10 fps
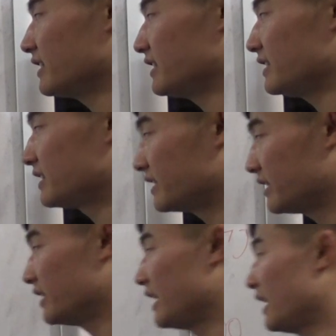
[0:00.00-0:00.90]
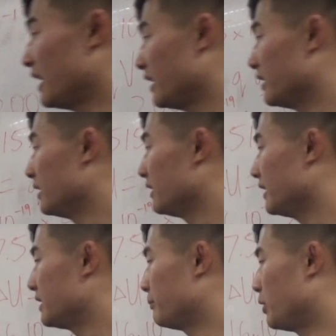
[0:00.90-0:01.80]
it's
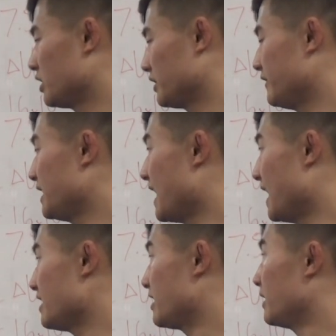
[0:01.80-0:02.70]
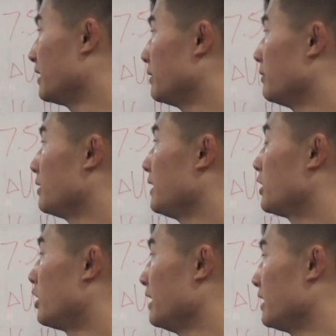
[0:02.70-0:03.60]
a positive charge
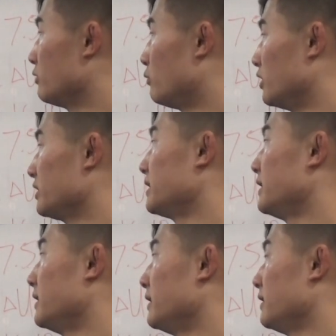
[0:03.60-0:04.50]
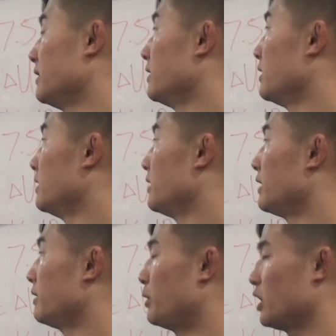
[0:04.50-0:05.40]
going towards the
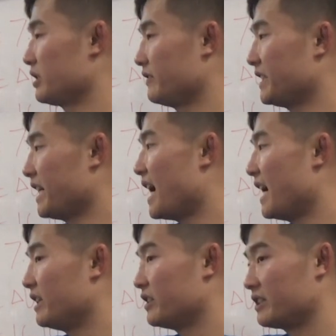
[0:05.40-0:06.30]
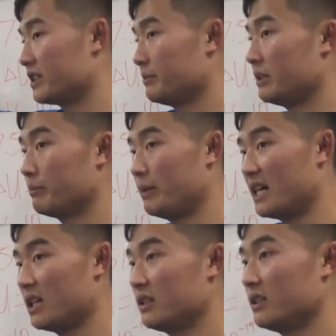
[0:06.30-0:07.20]
positive side, so it's going to be repelled.